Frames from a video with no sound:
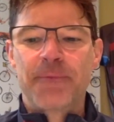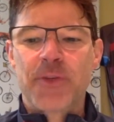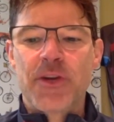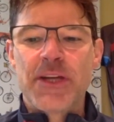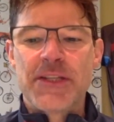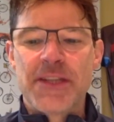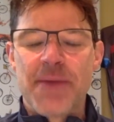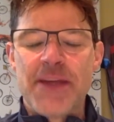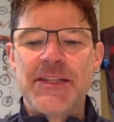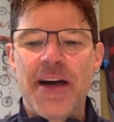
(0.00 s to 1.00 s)
Chris and
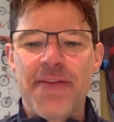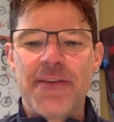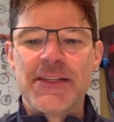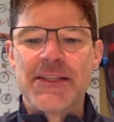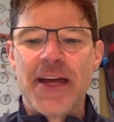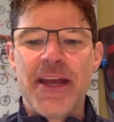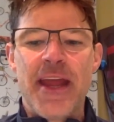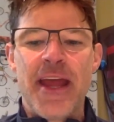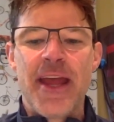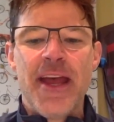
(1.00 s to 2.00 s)
myself on
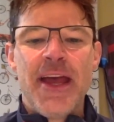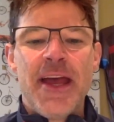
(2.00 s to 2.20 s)
Sunday,